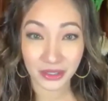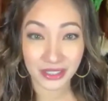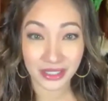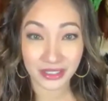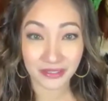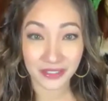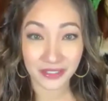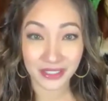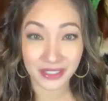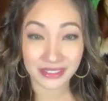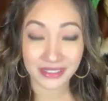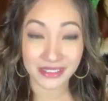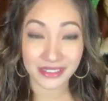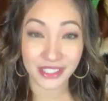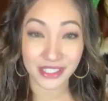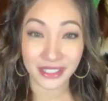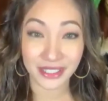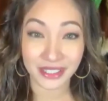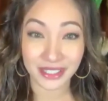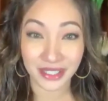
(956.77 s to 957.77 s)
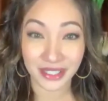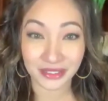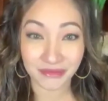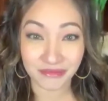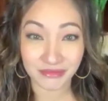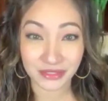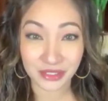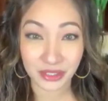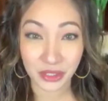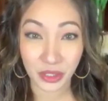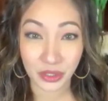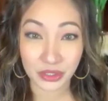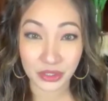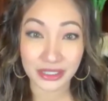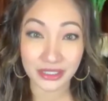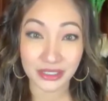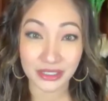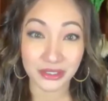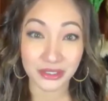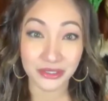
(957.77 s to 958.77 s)
on Netflix, so check it out. It's called
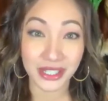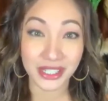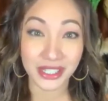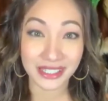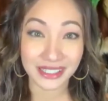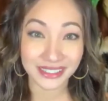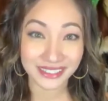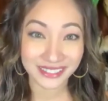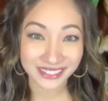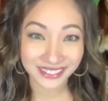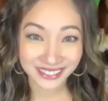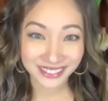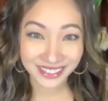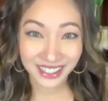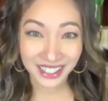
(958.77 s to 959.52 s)
Killer Ratings.